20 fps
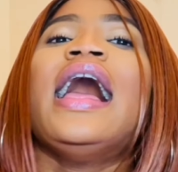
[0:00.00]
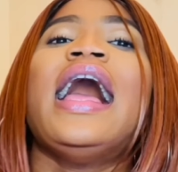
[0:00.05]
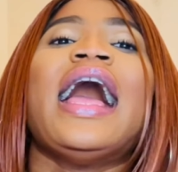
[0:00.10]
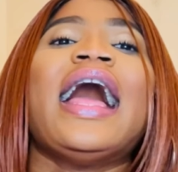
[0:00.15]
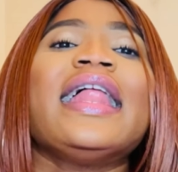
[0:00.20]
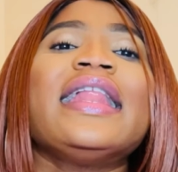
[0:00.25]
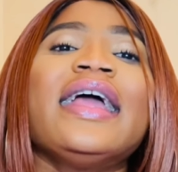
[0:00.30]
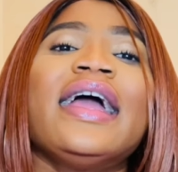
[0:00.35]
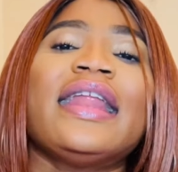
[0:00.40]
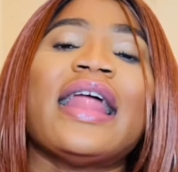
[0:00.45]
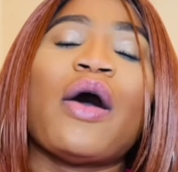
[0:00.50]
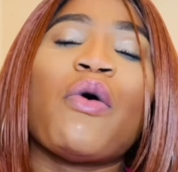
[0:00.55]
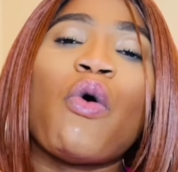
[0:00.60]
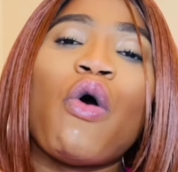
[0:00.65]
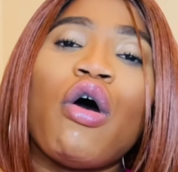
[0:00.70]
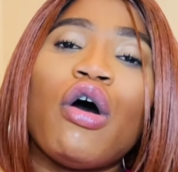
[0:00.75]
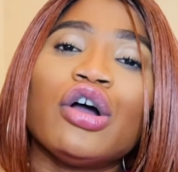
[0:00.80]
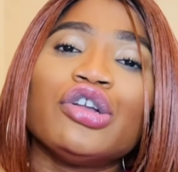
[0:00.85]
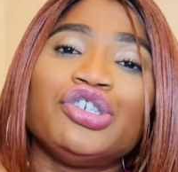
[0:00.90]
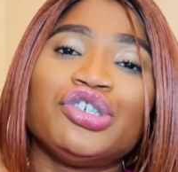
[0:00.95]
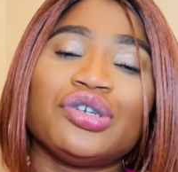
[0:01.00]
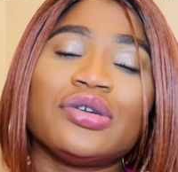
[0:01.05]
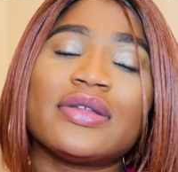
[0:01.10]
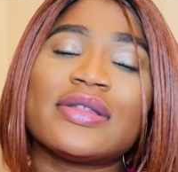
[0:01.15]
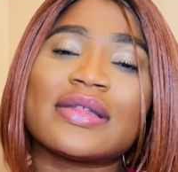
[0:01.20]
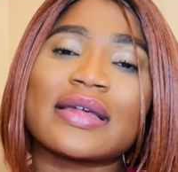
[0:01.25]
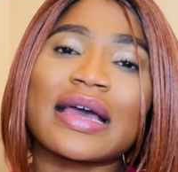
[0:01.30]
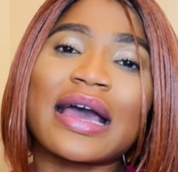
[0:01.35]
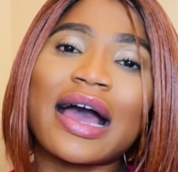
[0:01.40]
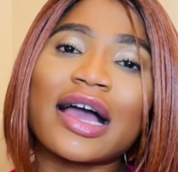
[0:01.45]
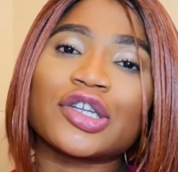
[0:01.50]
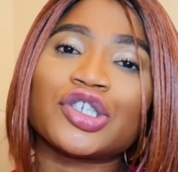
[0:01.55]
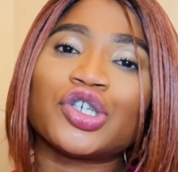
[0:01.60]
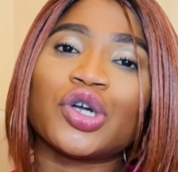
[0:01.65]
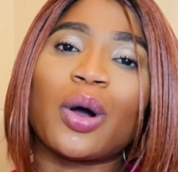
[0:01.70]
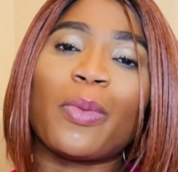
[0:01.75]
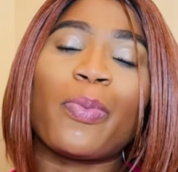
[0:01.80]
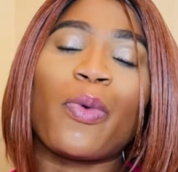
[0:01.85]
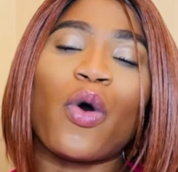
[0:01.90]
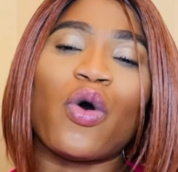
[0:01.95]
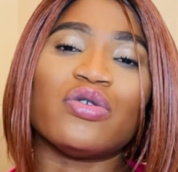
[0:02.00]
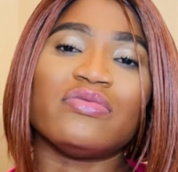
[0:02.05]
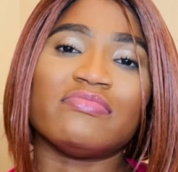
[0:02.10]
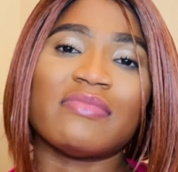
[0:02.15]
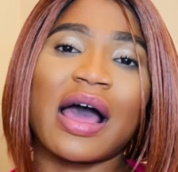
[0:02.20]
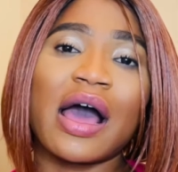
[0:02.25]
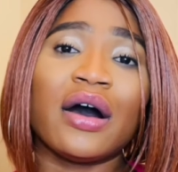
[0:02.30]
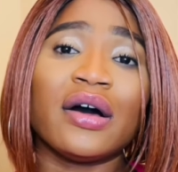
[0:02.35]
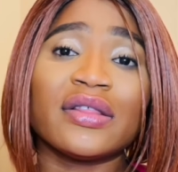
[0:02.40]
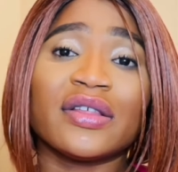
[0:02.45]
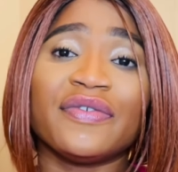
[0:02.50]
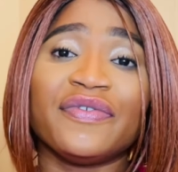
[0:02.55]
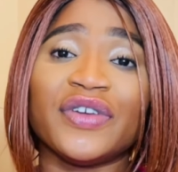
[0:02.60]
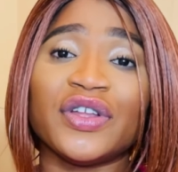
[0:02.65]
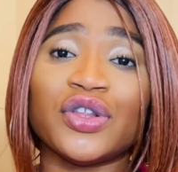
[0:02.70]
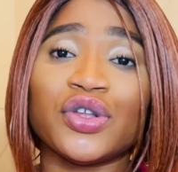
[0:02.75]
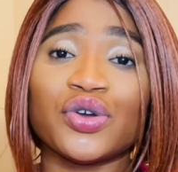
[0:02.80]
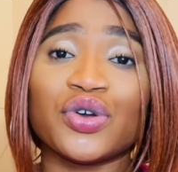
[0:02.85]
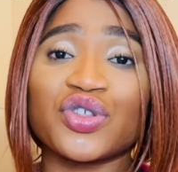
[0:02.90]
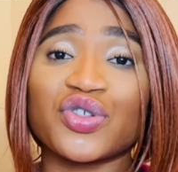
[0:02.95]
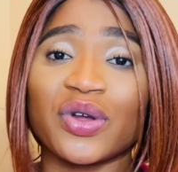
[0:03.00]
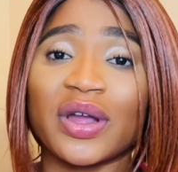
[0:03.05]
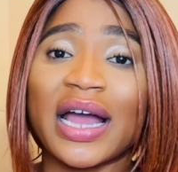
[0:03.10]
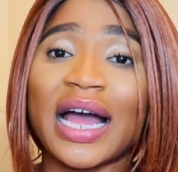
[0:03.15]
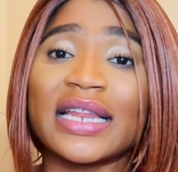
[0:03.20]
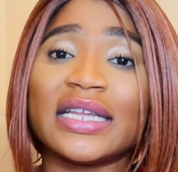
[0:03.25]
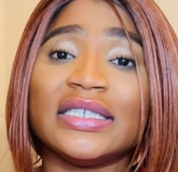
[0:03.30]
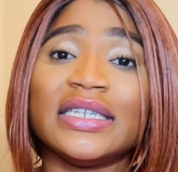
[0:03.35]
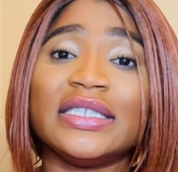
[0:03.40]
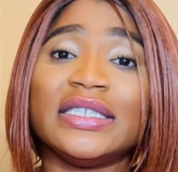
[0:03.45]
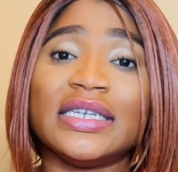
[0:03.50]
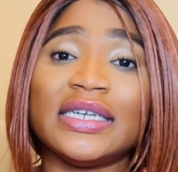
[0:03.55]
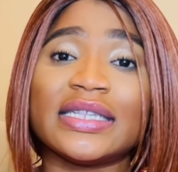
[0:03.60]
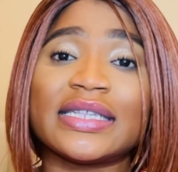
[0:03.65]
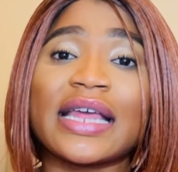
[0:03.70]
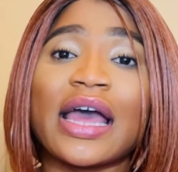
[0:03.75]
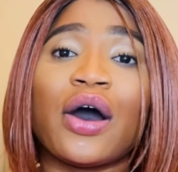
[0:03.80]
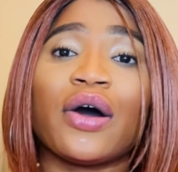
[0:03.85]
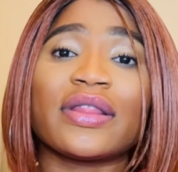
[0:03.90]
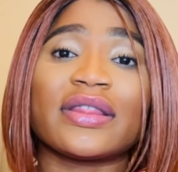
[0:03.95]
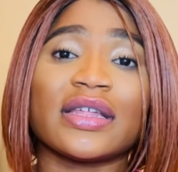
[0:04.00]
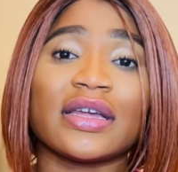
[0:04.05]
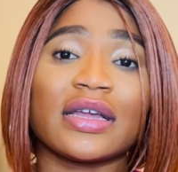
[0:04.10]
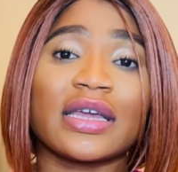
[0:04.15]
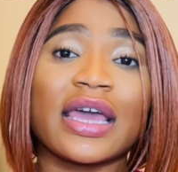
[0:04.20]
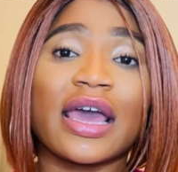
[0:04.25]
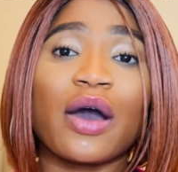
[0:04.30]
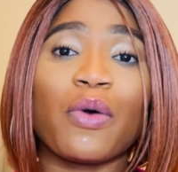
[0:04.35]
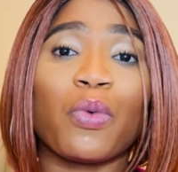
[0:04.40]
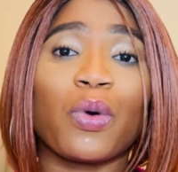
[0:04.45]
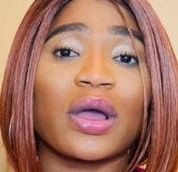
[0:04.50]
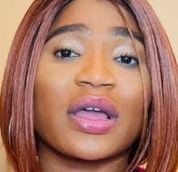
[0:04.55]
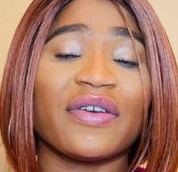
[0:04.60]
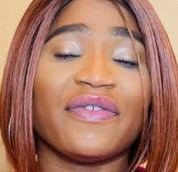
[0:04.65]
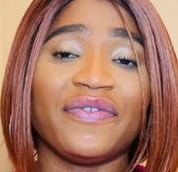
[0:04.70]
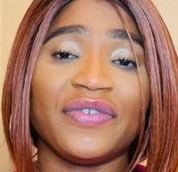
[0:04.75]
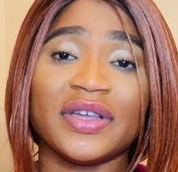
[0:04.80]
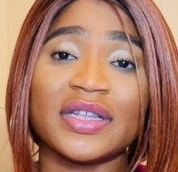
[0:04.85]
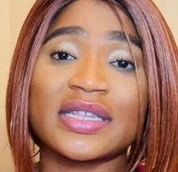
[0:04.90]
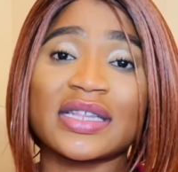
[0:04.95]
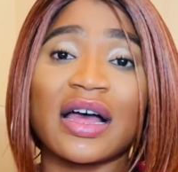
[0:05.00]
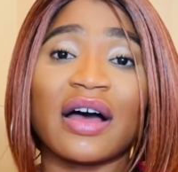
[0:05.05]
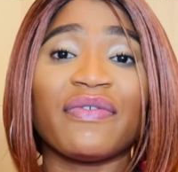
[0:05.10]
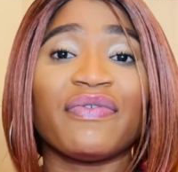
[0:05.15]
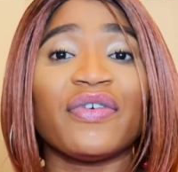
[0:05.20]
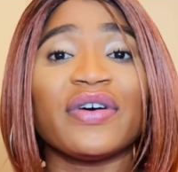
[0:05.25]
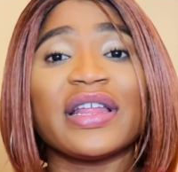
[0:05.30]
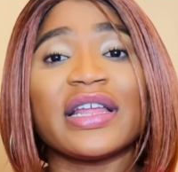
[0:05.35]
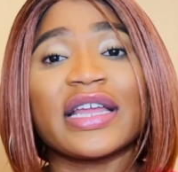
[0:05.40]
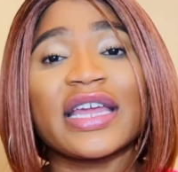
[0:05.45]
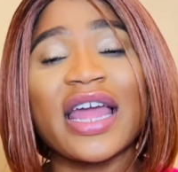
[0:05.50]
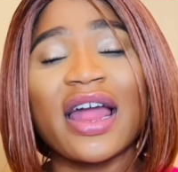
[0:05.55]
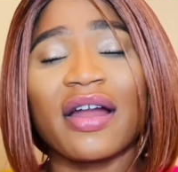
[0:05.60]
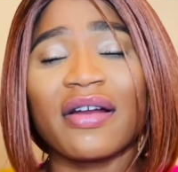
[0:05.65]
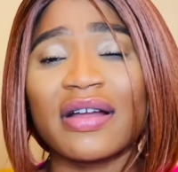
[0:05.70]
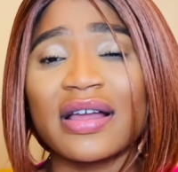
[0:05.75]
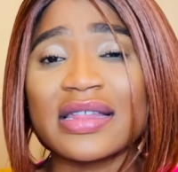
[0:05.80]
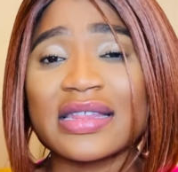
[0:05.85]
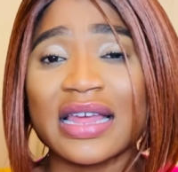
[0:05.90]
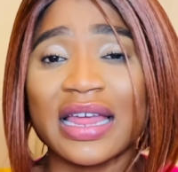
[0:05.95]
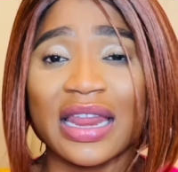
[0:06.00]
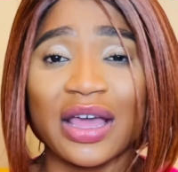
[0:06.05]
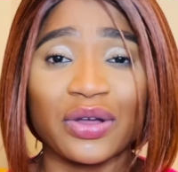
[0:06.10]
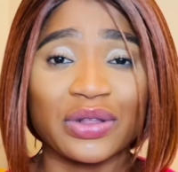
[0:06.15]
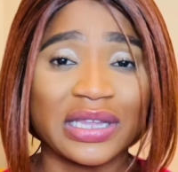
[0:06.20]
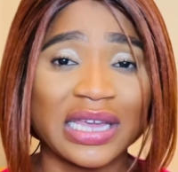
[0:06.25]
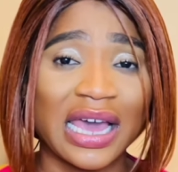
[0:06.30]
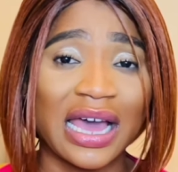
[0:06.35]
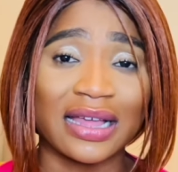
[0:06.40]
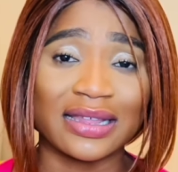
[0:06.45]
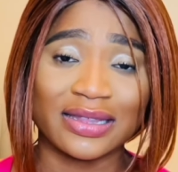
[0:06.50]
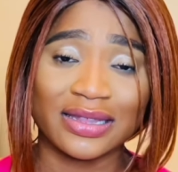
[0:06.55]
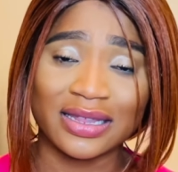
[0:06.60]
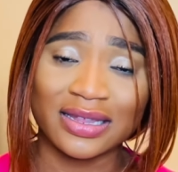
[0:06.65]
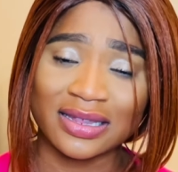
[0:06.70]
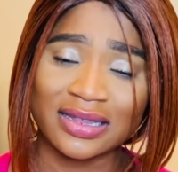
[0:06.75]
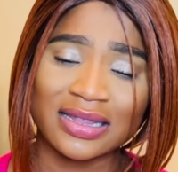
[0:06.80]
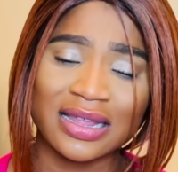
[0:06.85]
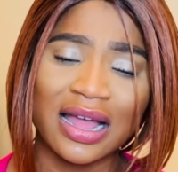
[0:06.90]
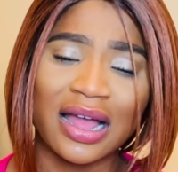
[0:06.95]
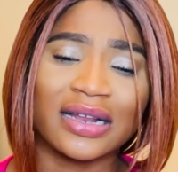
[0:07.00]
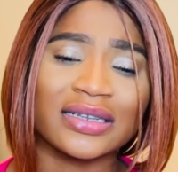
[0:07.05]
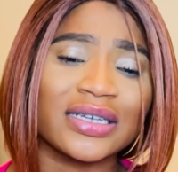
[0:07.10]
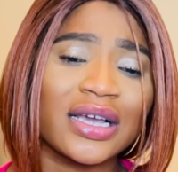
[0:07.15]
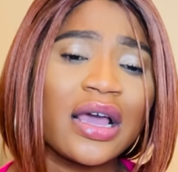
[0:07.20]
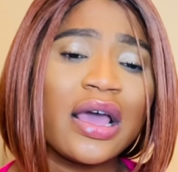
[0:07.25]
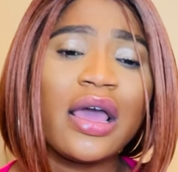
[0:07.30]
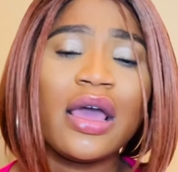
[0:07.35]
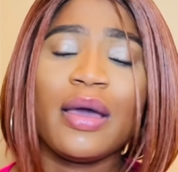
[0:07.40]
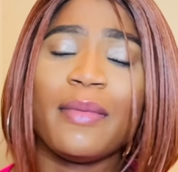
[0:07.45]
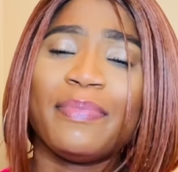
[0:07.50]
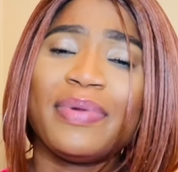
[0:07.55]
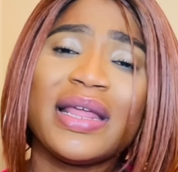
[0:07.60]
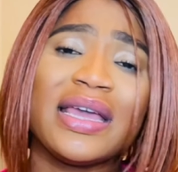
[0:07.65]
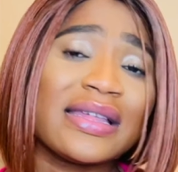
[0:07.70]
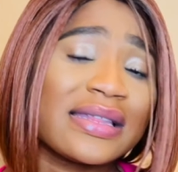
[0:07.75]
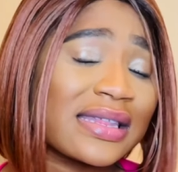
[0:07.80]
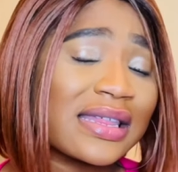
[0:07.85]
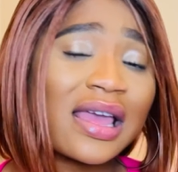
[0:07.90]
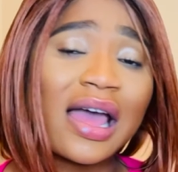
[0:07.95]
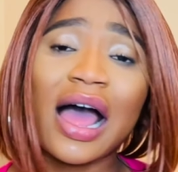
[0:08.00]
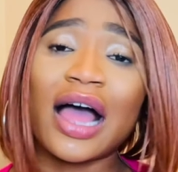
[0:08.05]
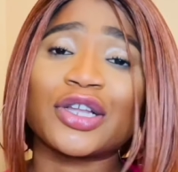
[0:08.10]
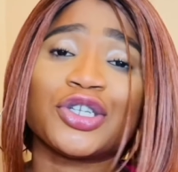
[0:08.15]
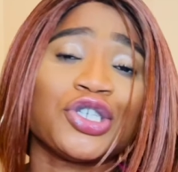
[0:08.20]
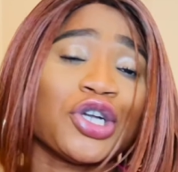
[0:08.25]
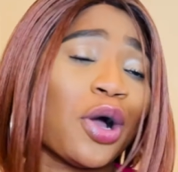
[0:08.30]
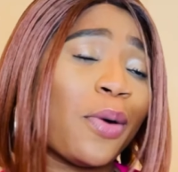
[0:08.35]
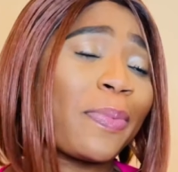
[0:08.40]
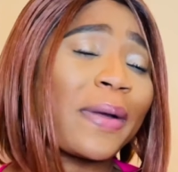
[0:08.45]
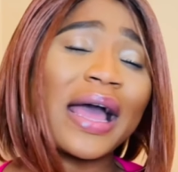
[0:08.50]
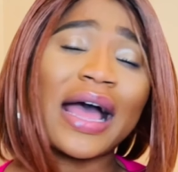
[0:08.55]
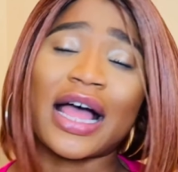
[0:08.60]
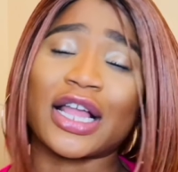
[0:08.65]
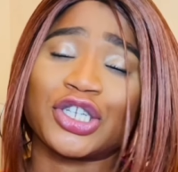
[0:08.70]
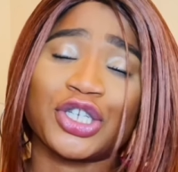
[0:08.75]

and then I will urge you to catch up on my other videos regarding this health and care worker visa for the carers and healthcare assistant. Please catch up.